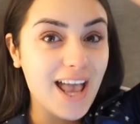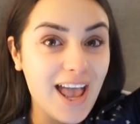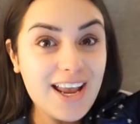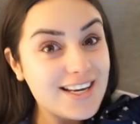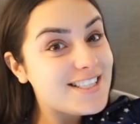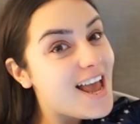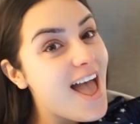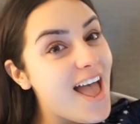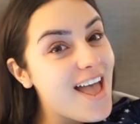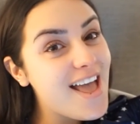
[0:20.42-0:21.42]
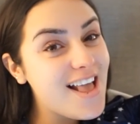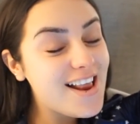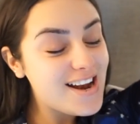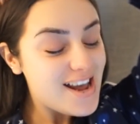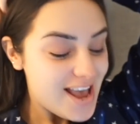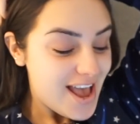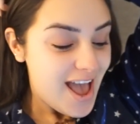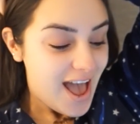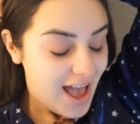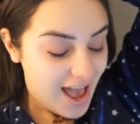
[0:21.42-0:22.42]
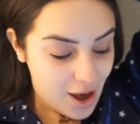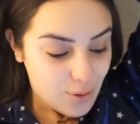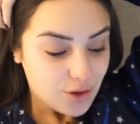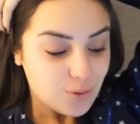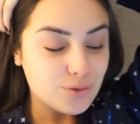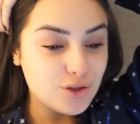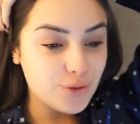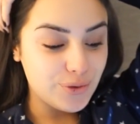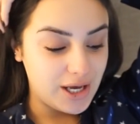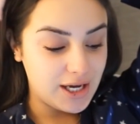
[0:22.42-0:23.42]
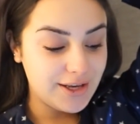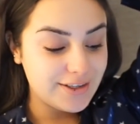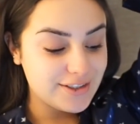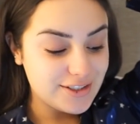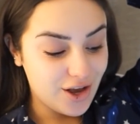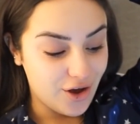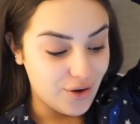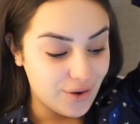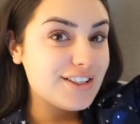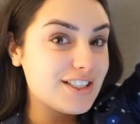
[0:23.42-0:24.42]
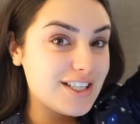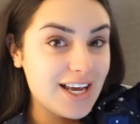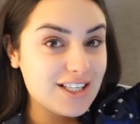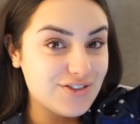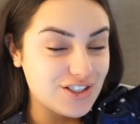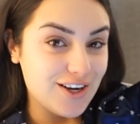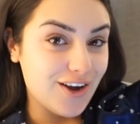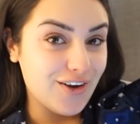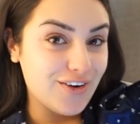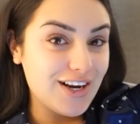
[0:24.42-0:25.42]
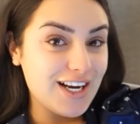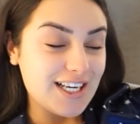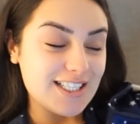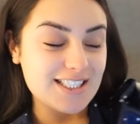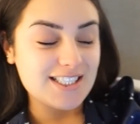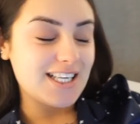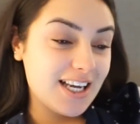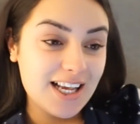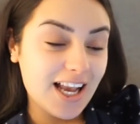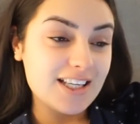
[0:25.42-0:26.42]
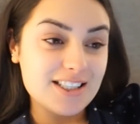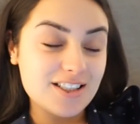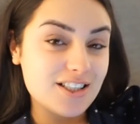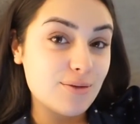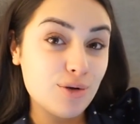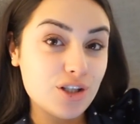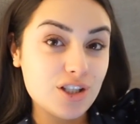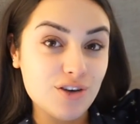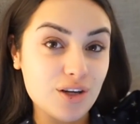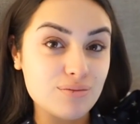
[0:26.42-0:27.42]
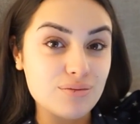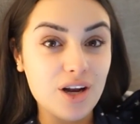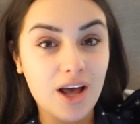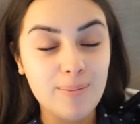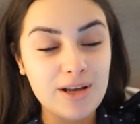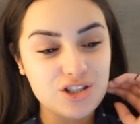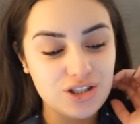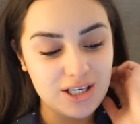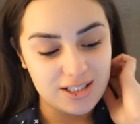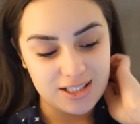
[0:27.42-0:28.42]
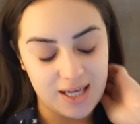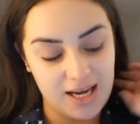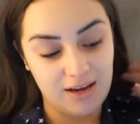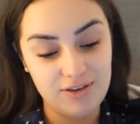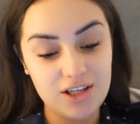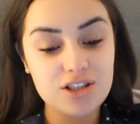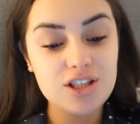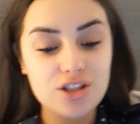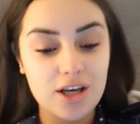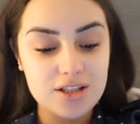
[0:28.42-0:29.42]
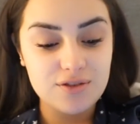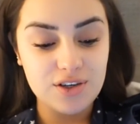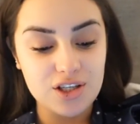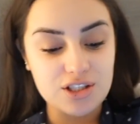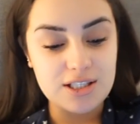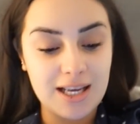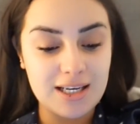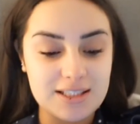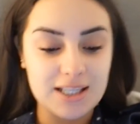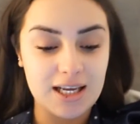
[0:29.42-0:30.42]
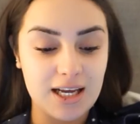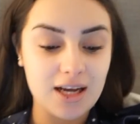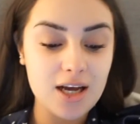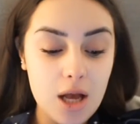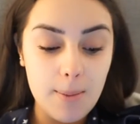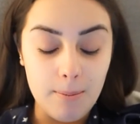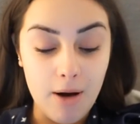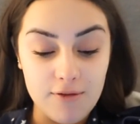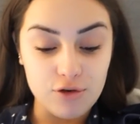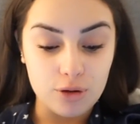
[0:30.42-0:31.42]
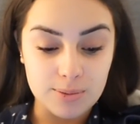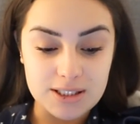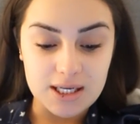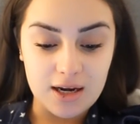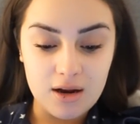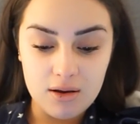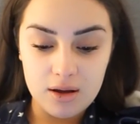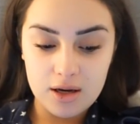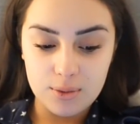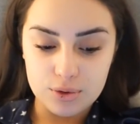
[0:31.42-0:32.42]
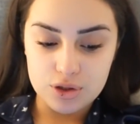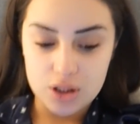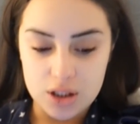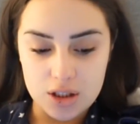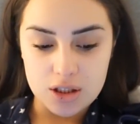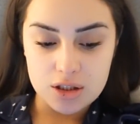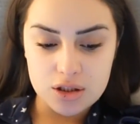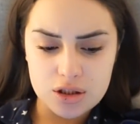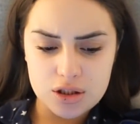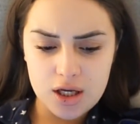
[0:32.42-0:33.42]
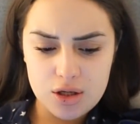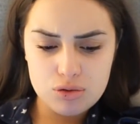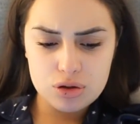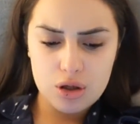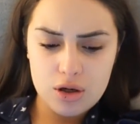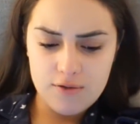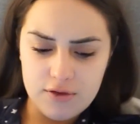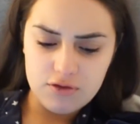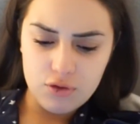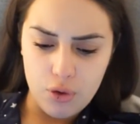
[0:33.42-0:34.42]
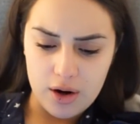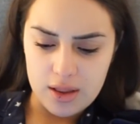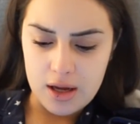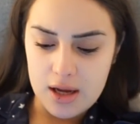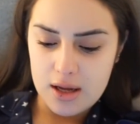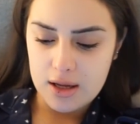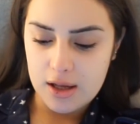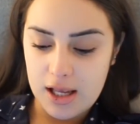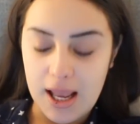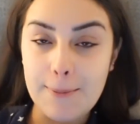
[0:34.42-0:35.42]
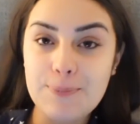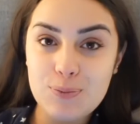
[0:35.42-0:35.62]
day 10. How are you all doing? So today's video is dedicated to the beauty room. Like I mentioned yesterday, I've literally just finished editing my Vlogmas day 9, which is scheduled to go live at 4, I think. Yeah,